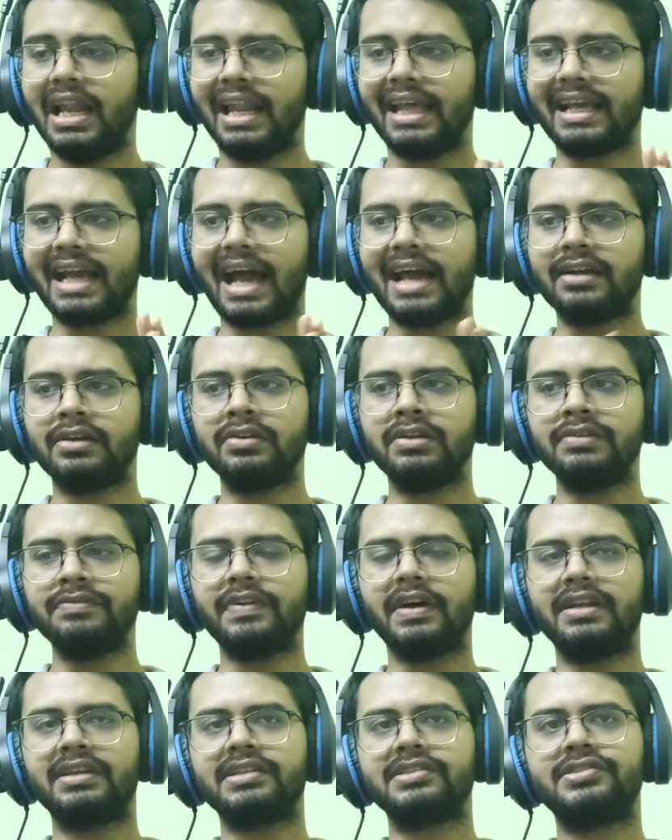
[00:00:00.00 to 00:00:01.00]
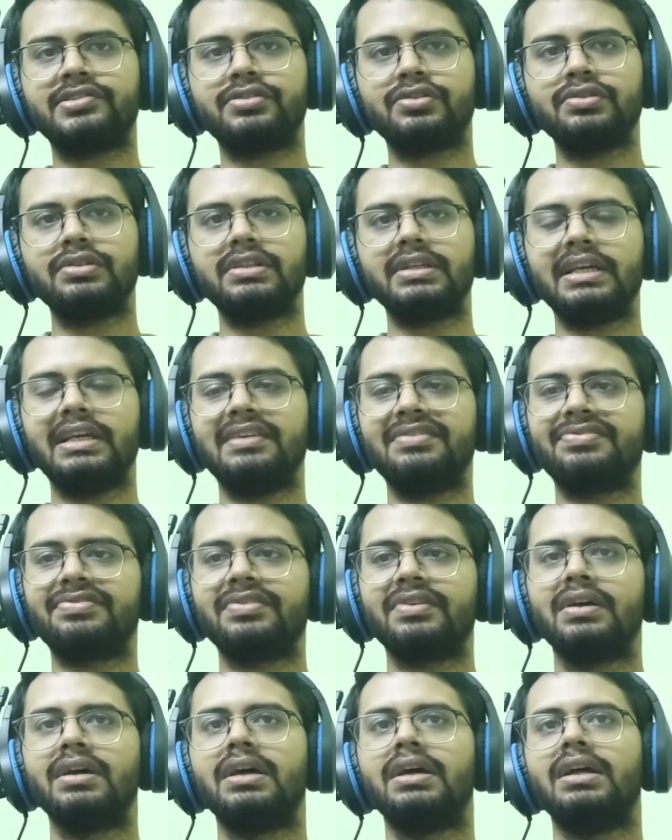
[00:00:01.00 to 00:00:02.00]
Like, I could have understood
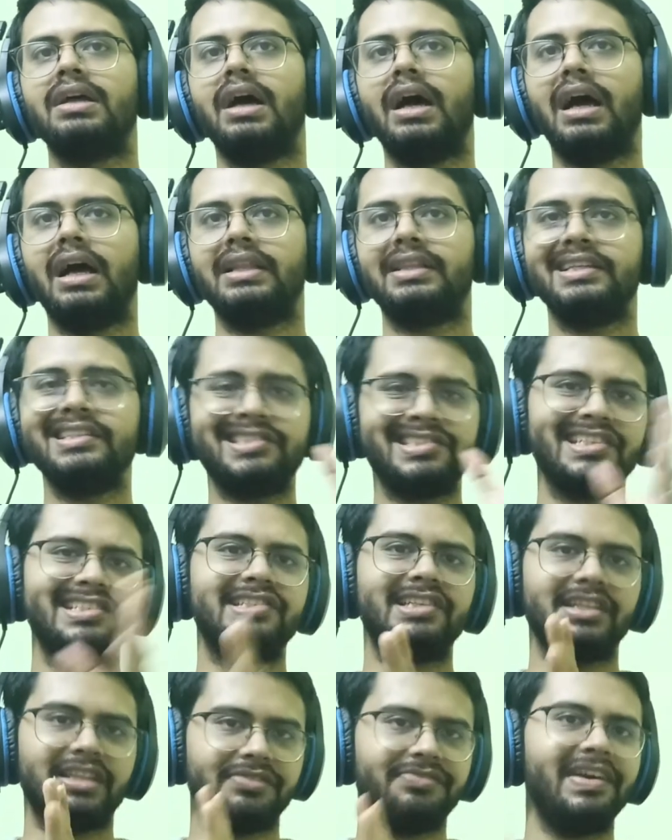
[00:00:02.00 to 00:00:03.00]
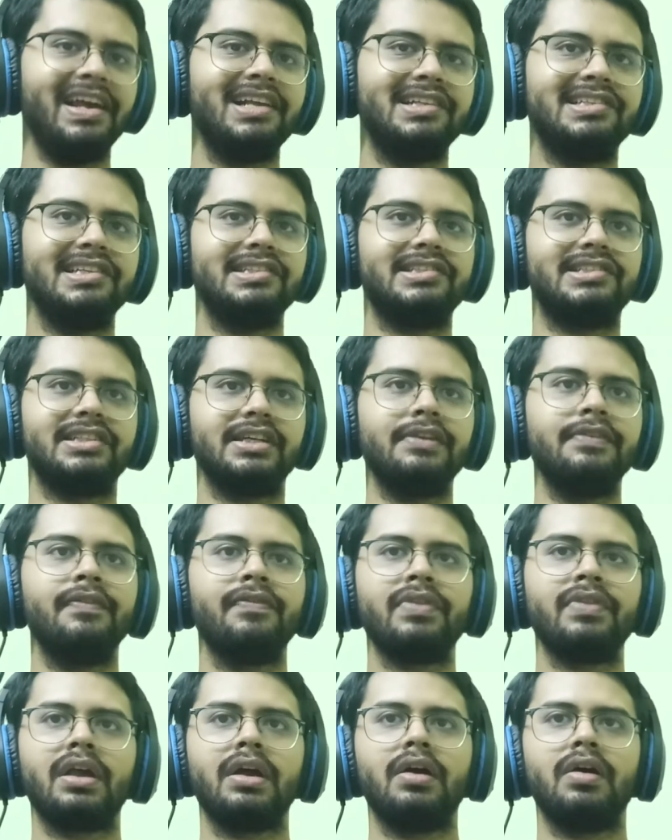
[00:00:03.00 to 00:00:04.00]
if this sister, the fake
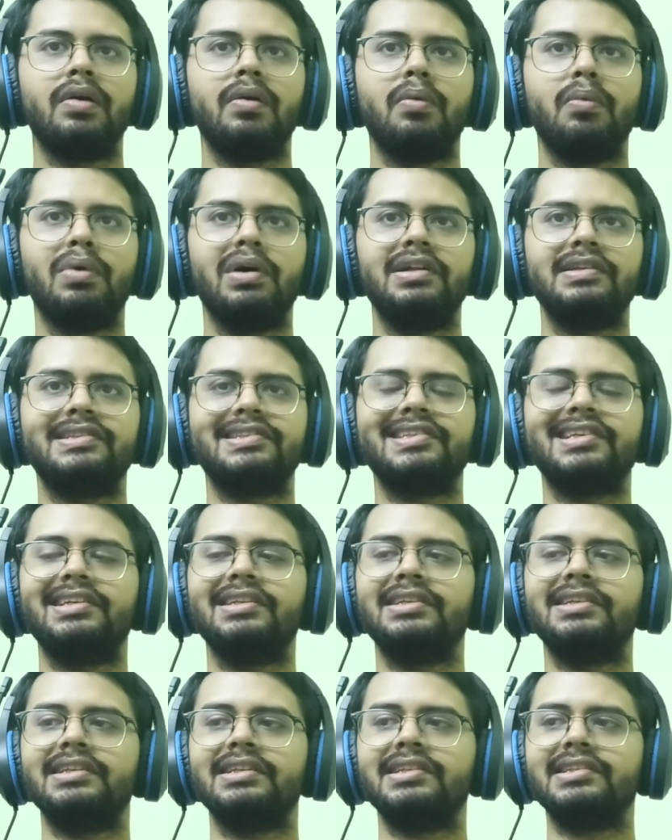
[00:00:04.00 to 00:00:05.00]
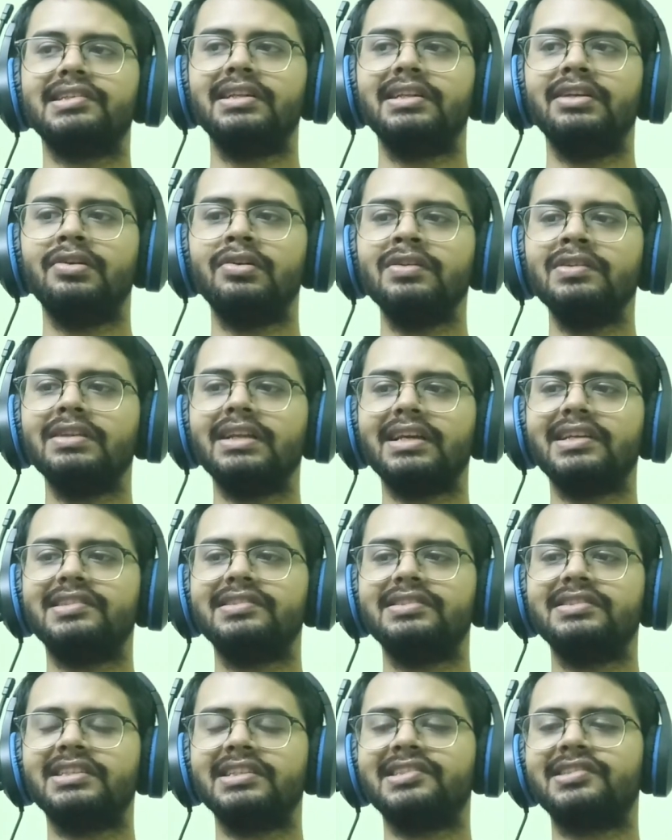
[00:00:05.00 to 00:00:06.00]
sister, was, you know,
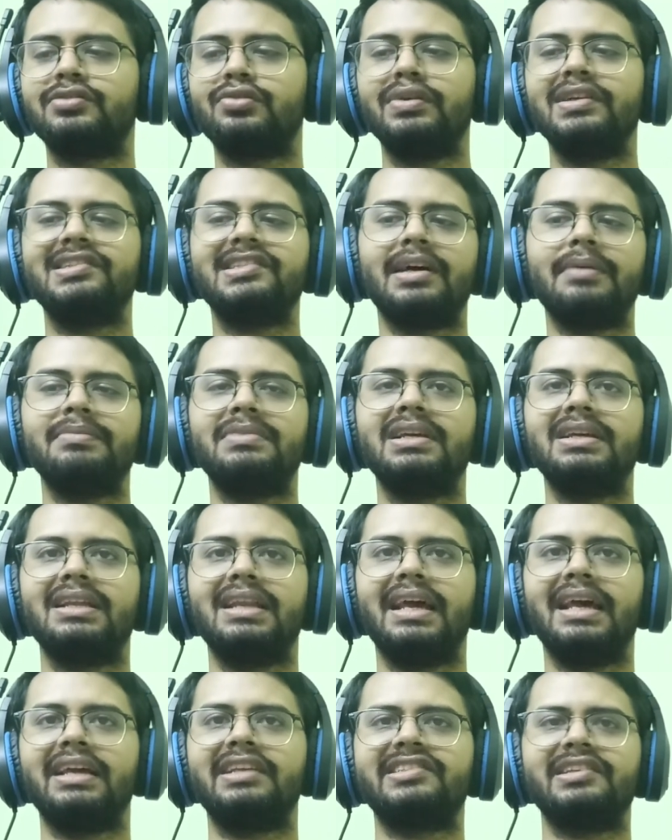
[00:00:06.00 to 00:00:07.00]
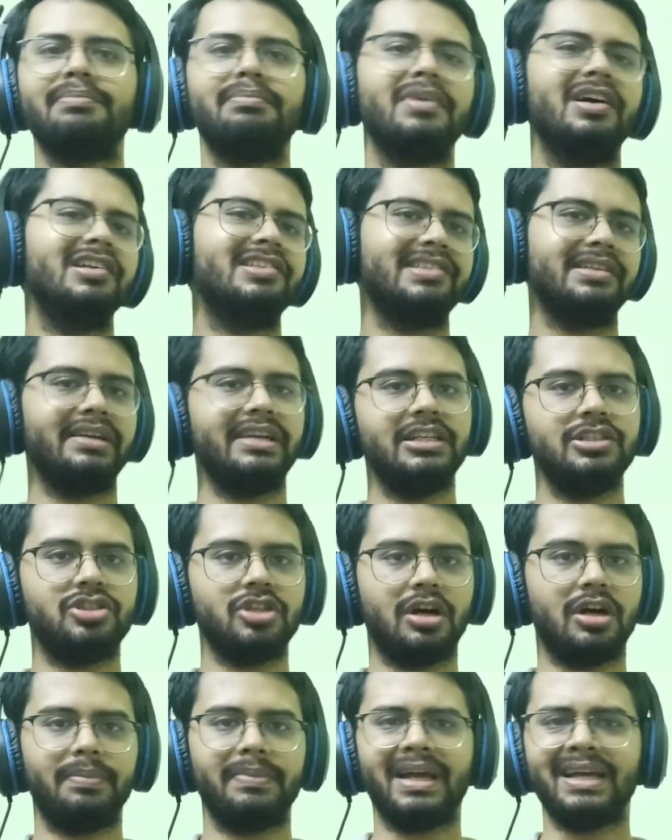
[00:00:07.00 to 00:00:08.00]
like, just doing something like some mercenary
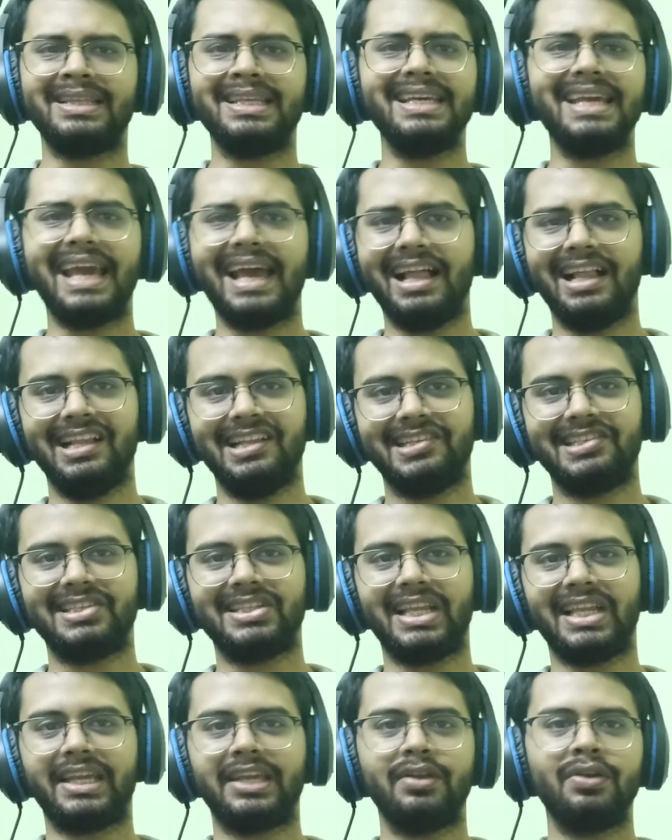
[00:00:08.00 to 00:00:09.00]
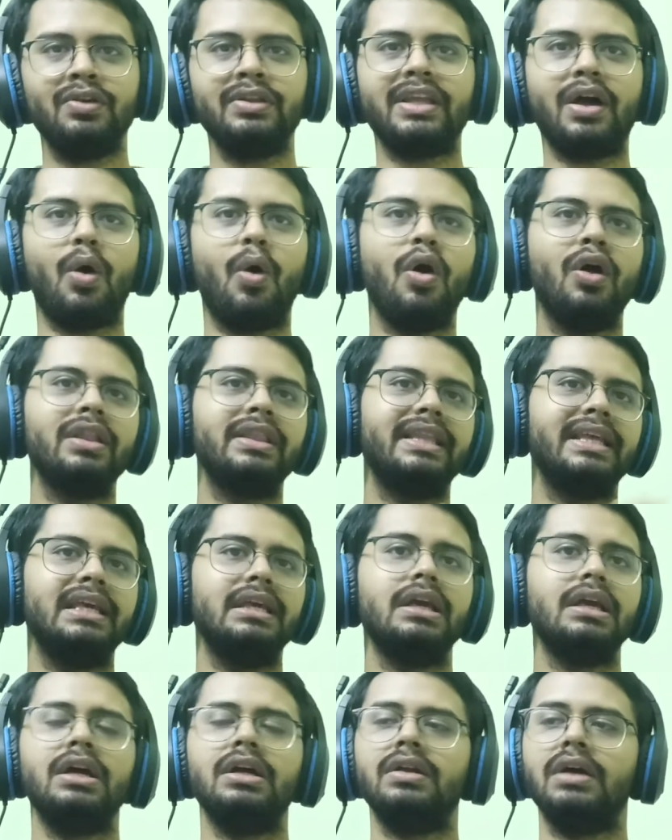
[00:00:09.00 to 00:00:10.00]
job, nothing else. Like, you know, all
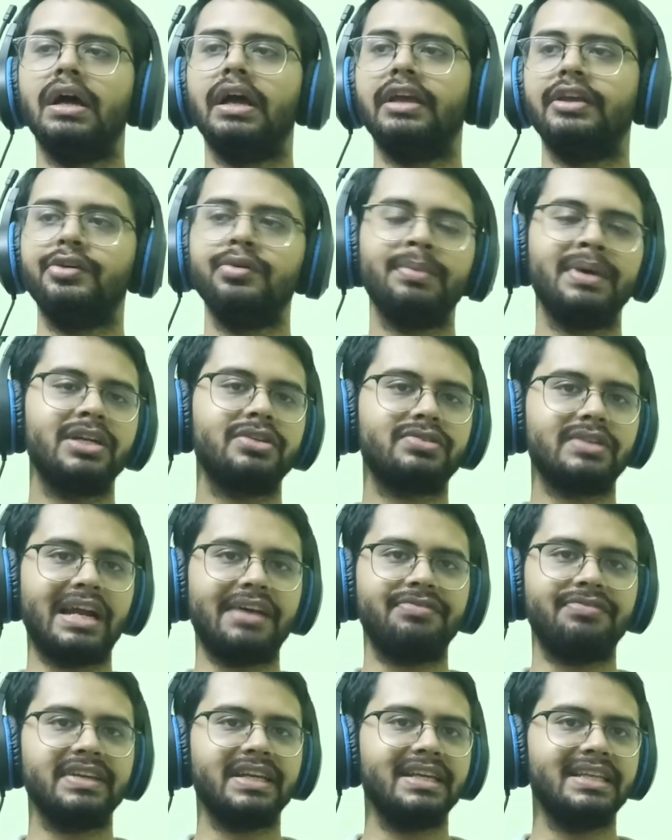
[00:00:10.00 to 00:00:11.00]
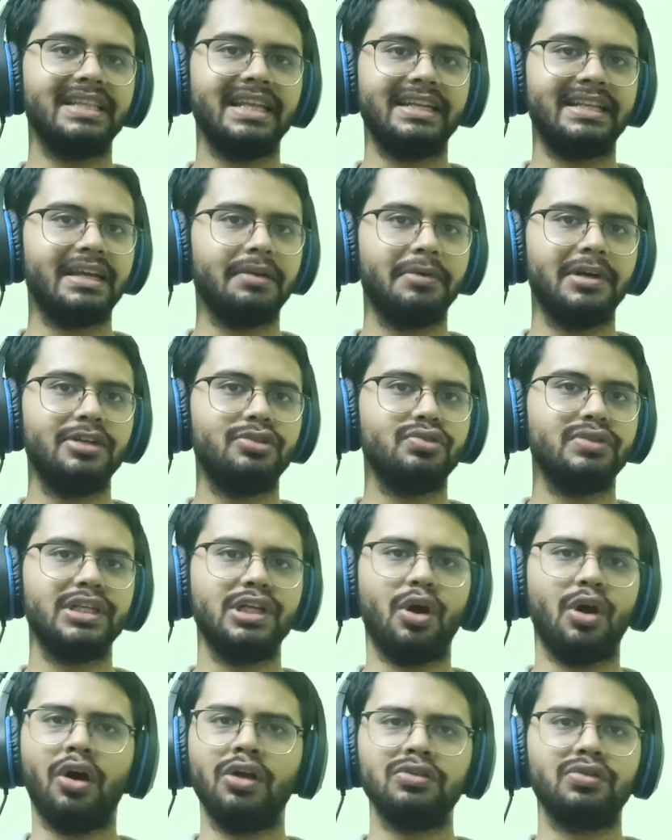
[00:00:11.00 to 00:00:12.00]
the human trafficking that they were
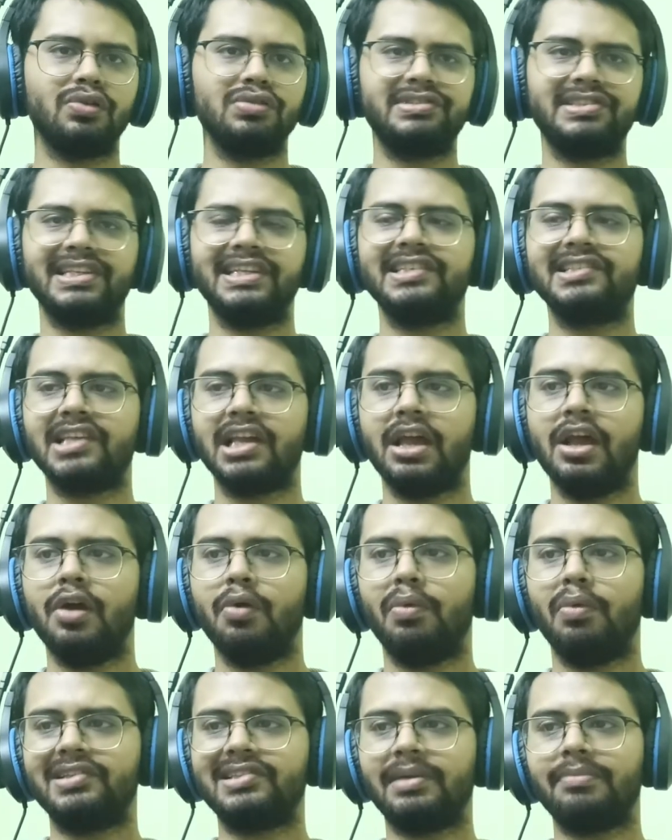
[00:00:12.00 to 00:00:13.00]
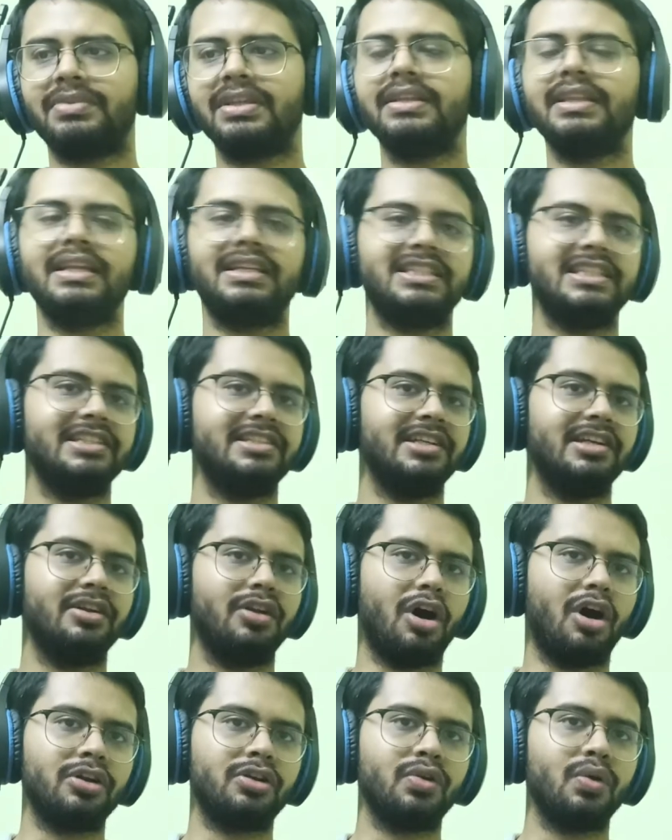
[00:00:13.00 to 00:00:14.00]
doing, all those things were something that she did
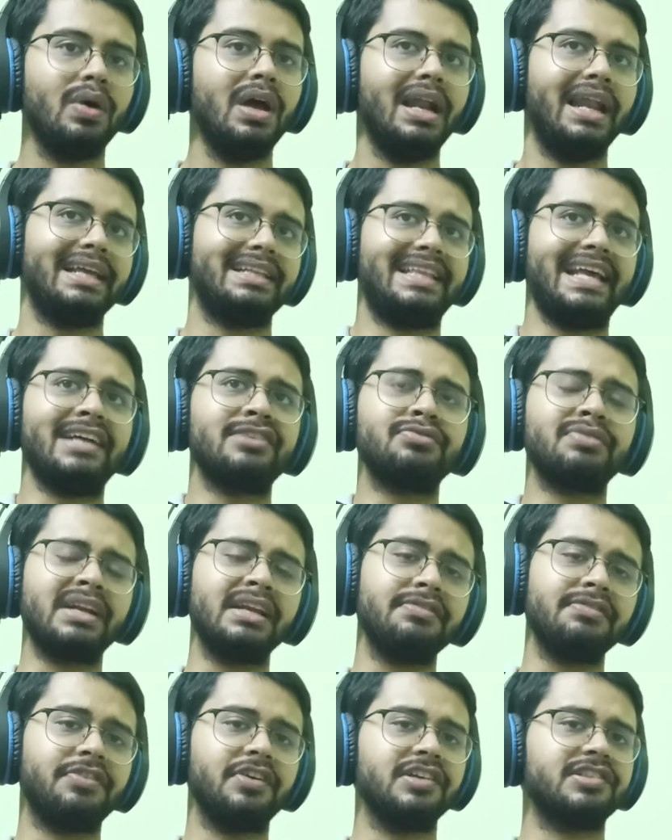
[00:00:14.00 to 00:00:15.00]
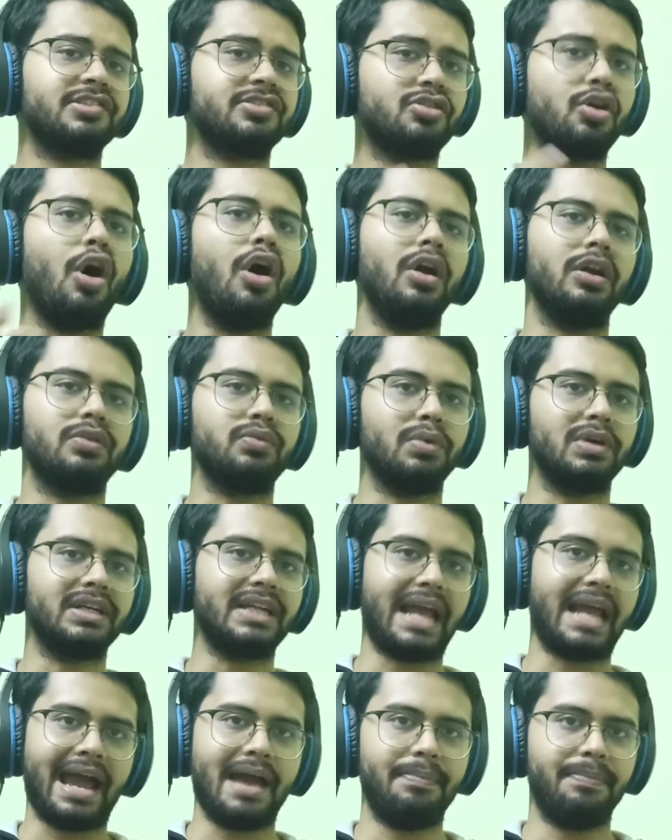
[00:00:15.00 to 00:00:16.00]
not know. Like, that's what I first thought
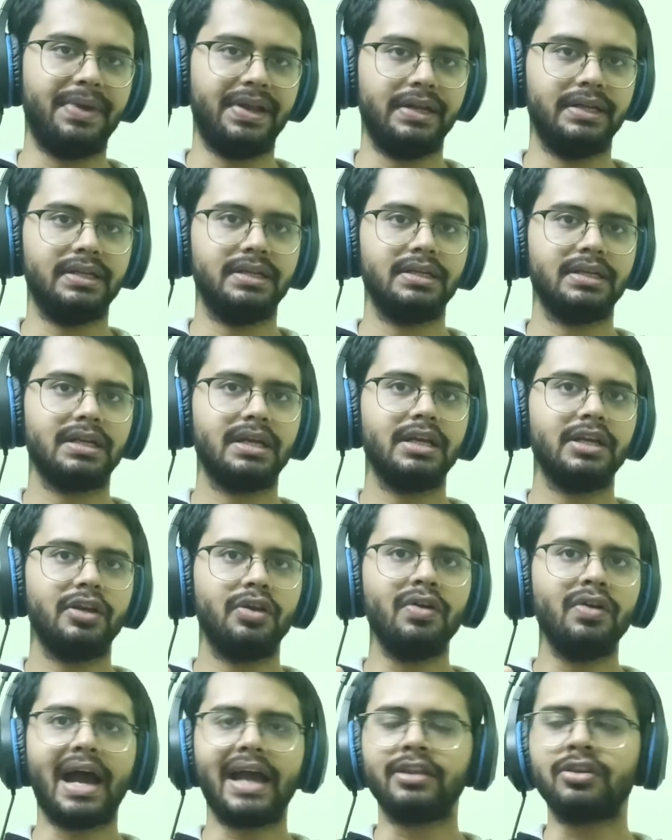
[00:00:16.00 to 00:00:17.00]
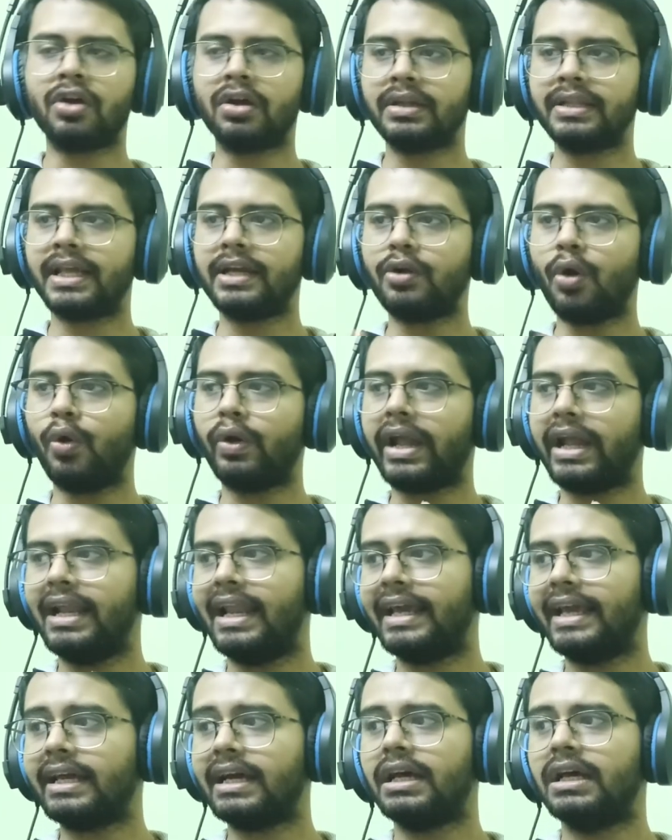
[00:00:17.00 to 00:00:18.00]
what happened. You know, I thought that, okay,
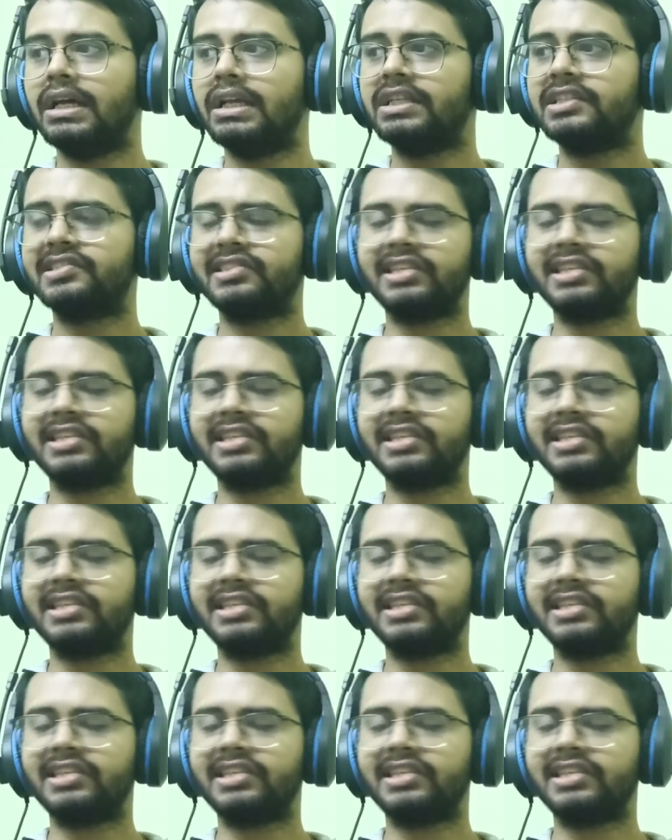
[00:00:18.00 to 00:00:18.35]
like,